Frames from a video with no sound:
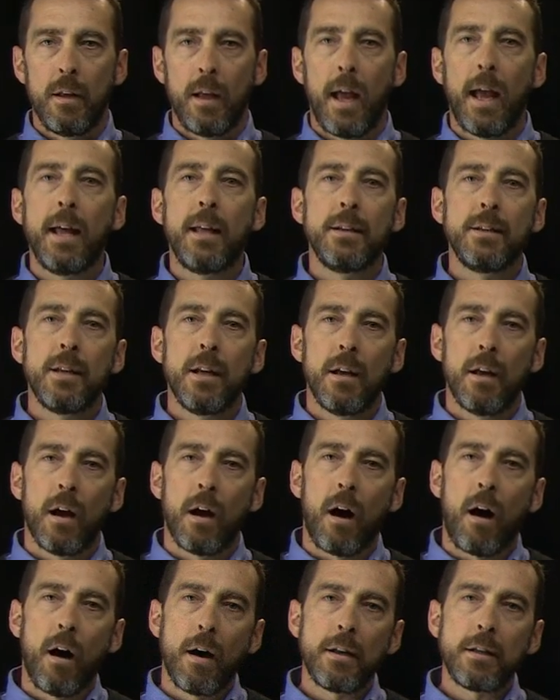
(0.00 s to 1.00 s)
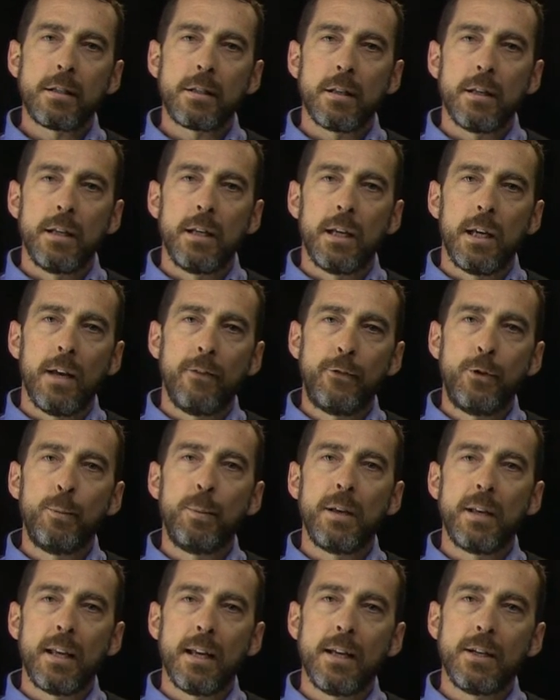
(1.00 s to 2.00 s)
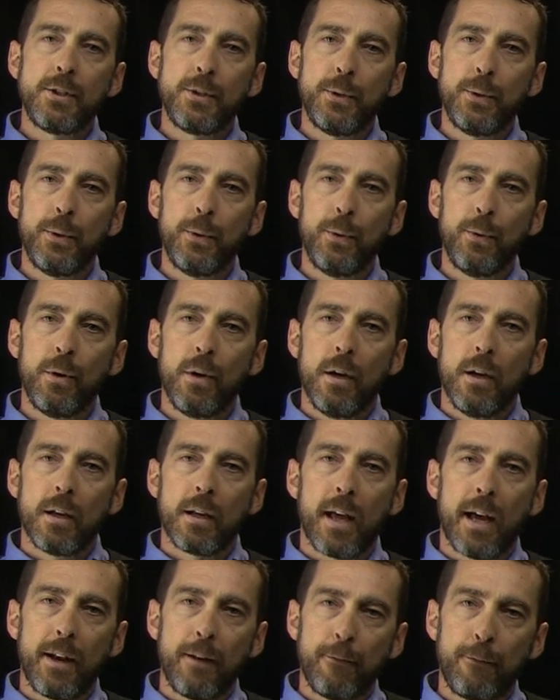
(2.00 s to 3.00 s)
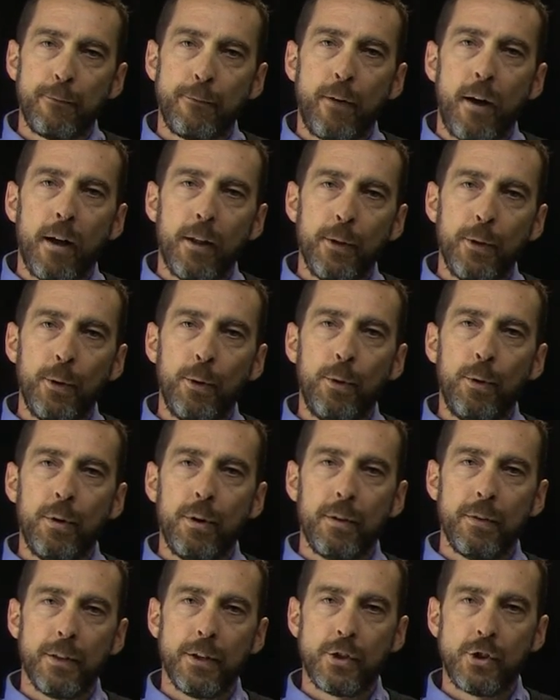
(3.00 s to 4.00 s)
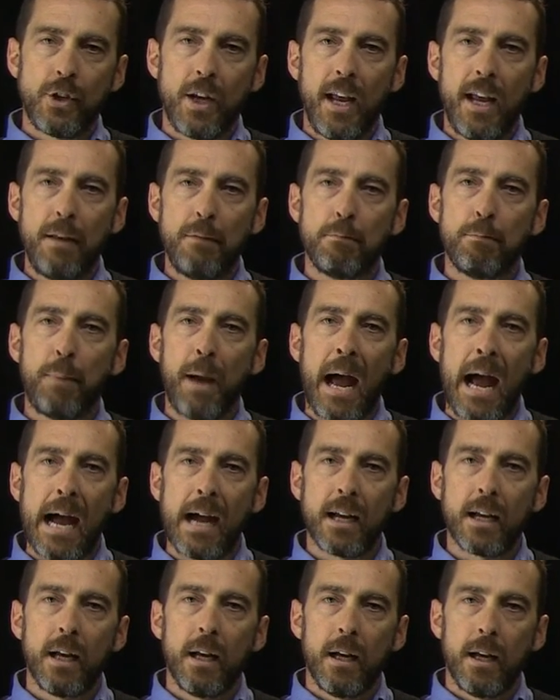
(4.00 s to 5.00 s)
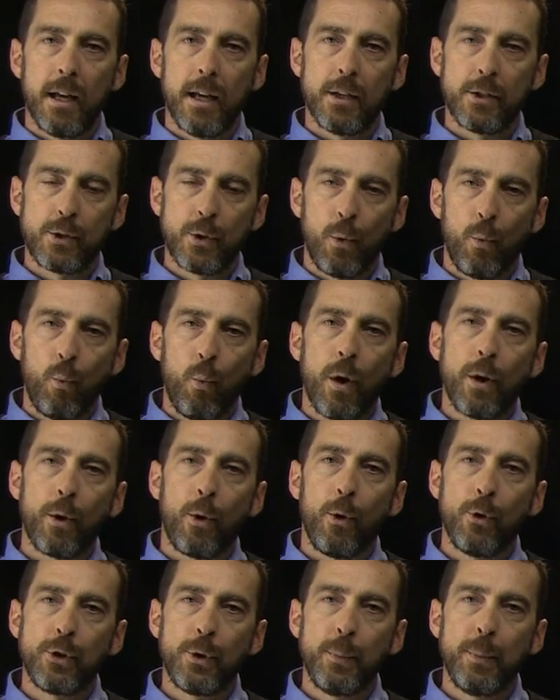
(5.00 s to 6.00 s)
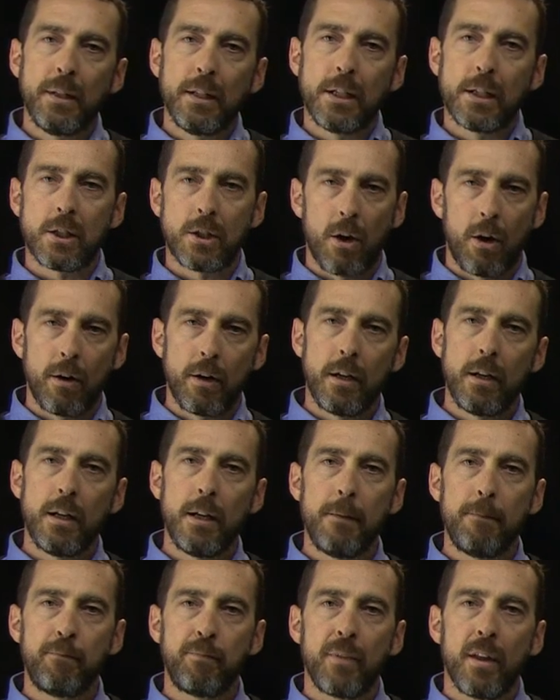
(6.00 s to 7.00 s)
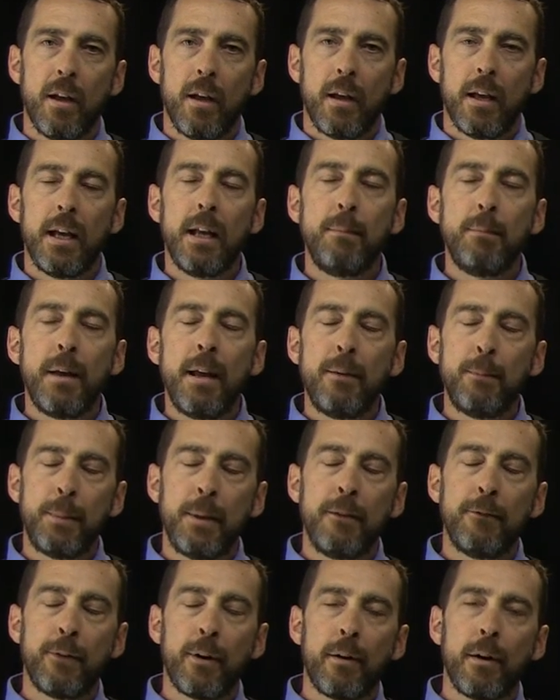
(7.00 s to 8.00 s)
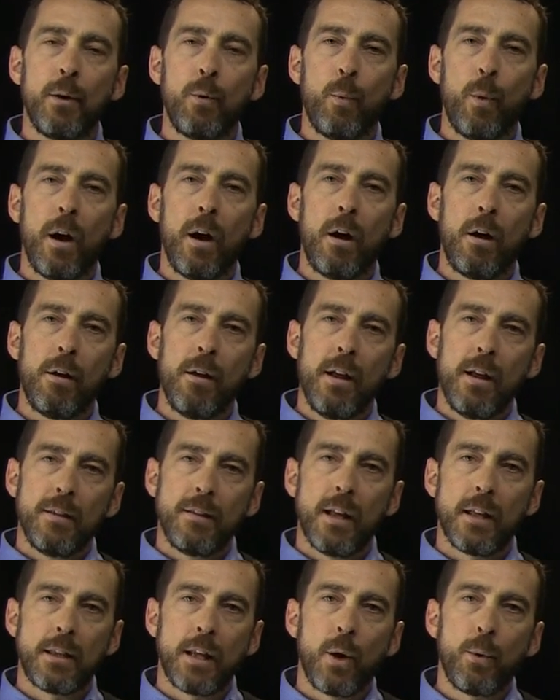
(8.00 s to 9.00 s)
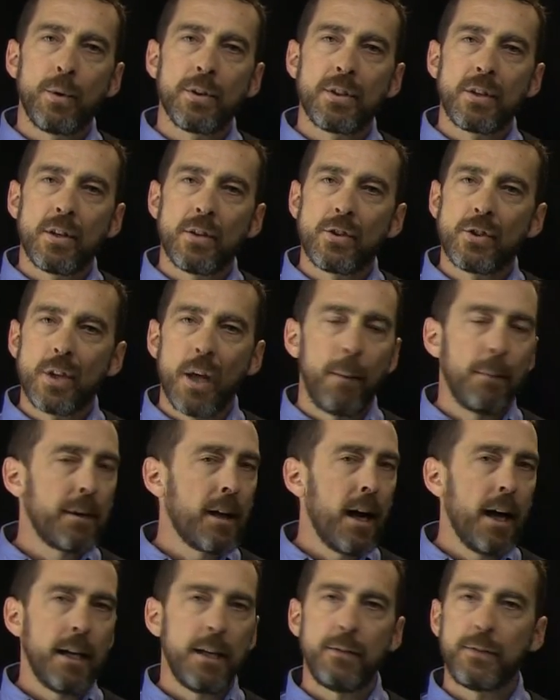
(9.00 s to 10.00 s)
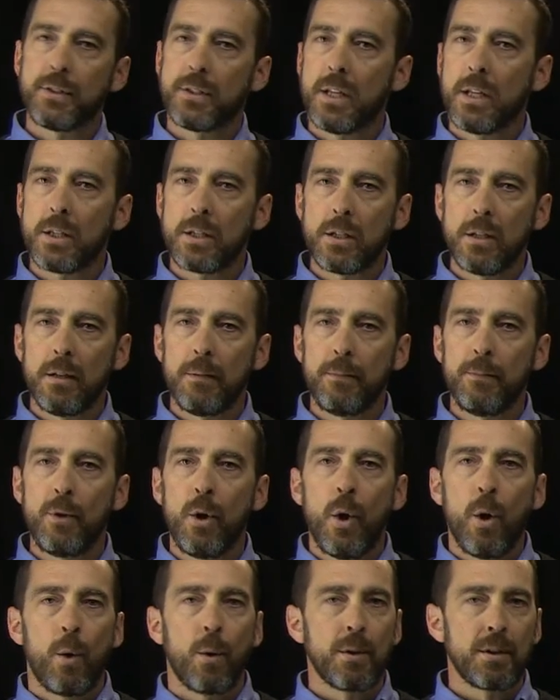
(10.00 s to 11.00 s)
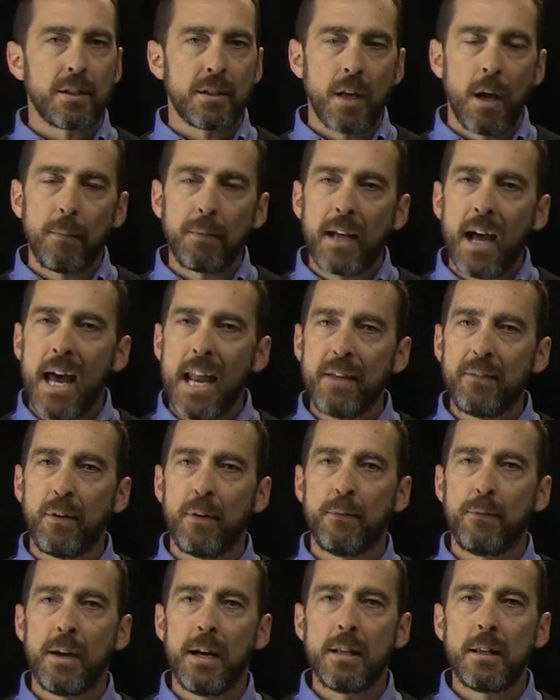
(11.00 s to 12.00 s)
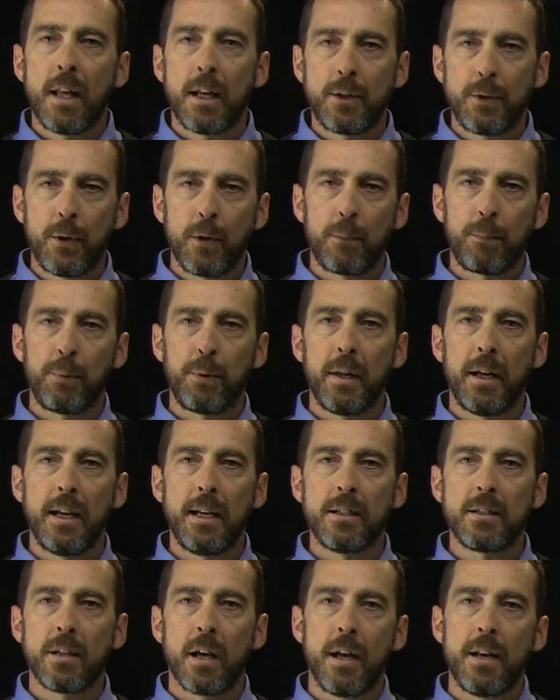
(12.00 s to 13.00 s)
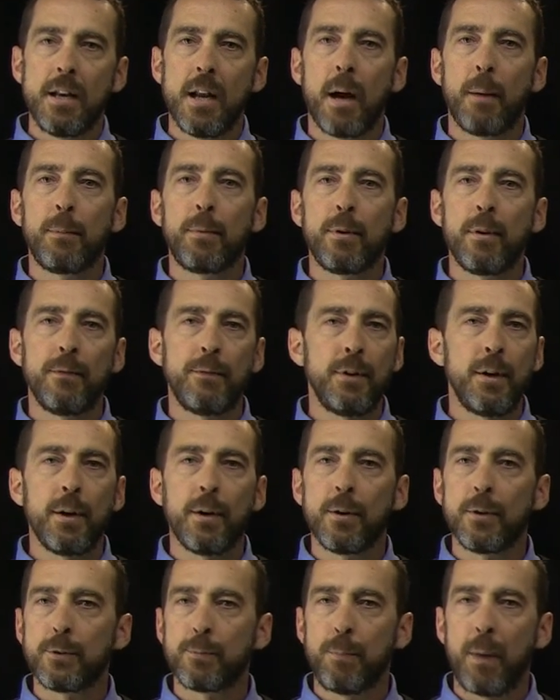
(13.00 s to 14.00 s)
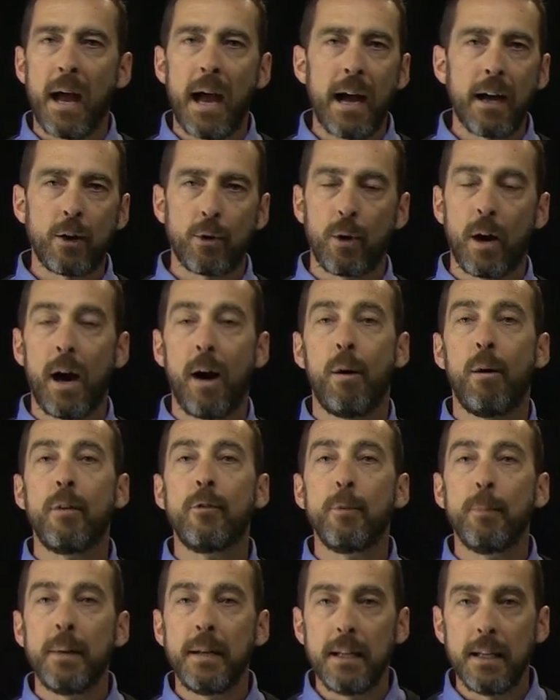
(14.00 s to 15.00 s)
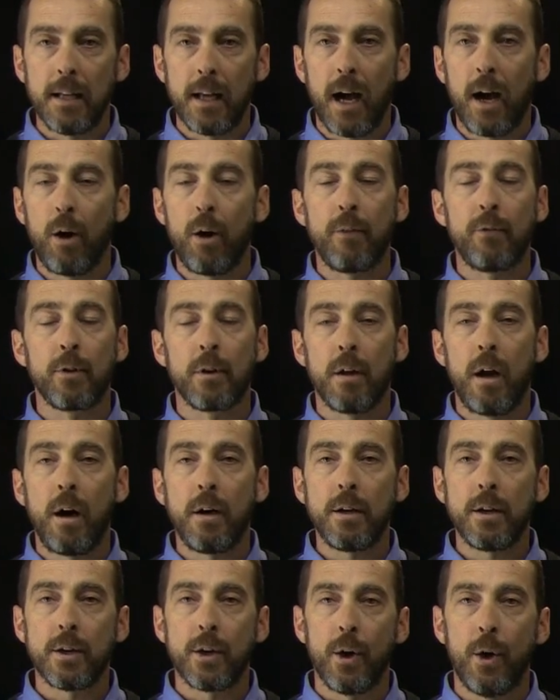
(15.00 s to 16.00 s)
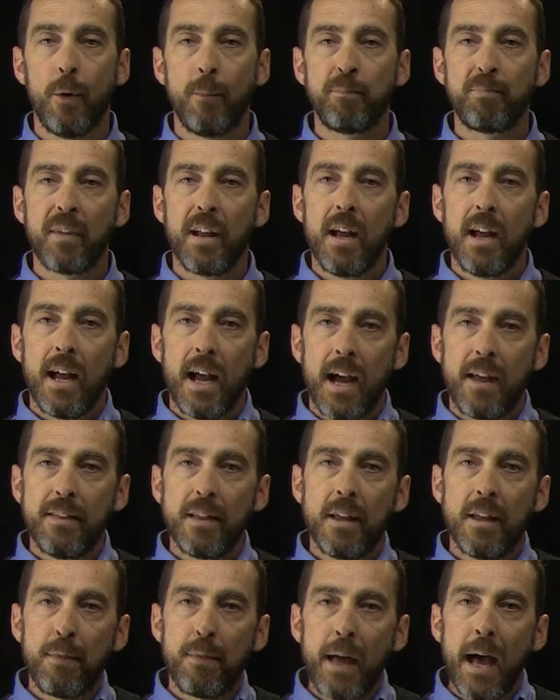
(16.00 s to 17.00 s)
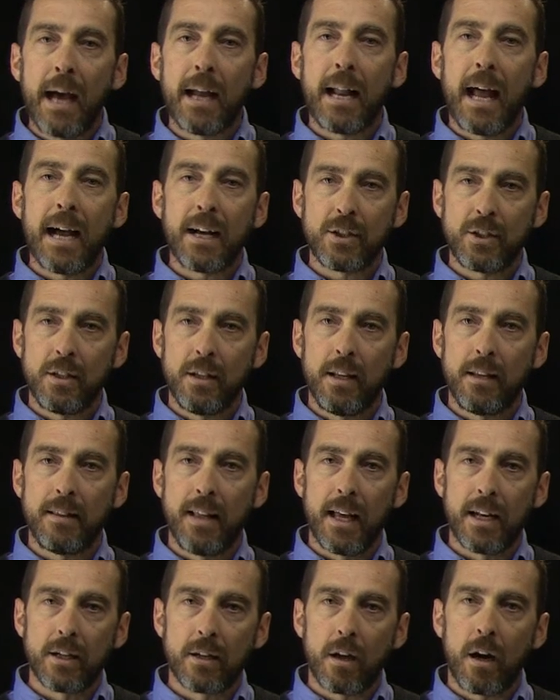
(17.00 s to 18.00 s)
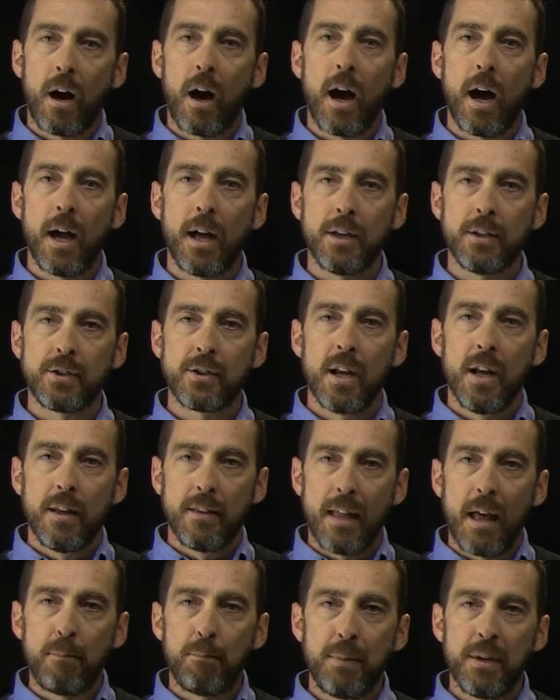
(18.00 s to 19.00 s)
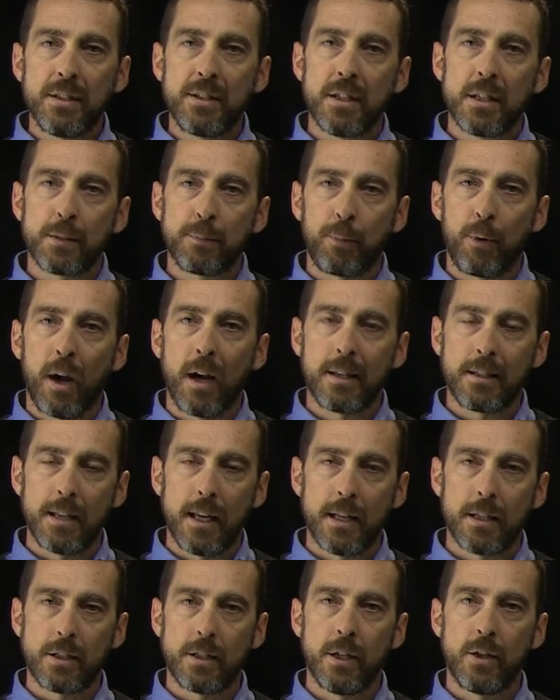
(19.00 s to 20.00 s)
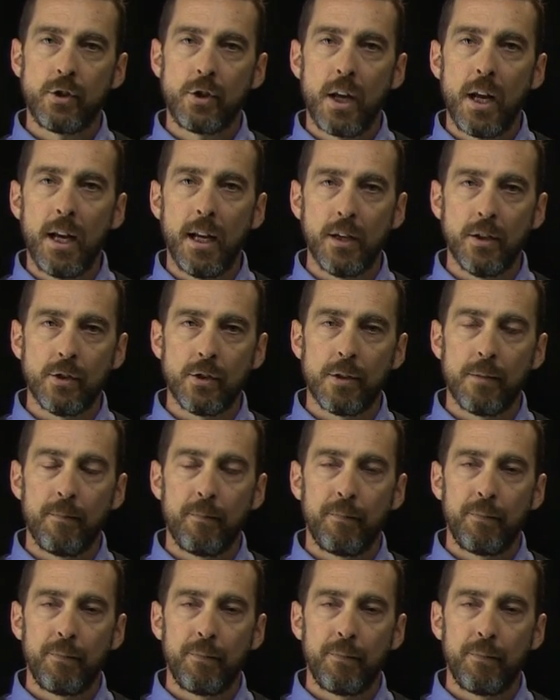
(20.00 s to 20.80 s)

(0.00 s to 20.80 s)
And honestly, if you begin to kind of follow the chain back as to what ultimately started it, it may be very well that there was some kind of system or some kind of event that took place a number of years back or however long ago, and that actually then caused that business process to change.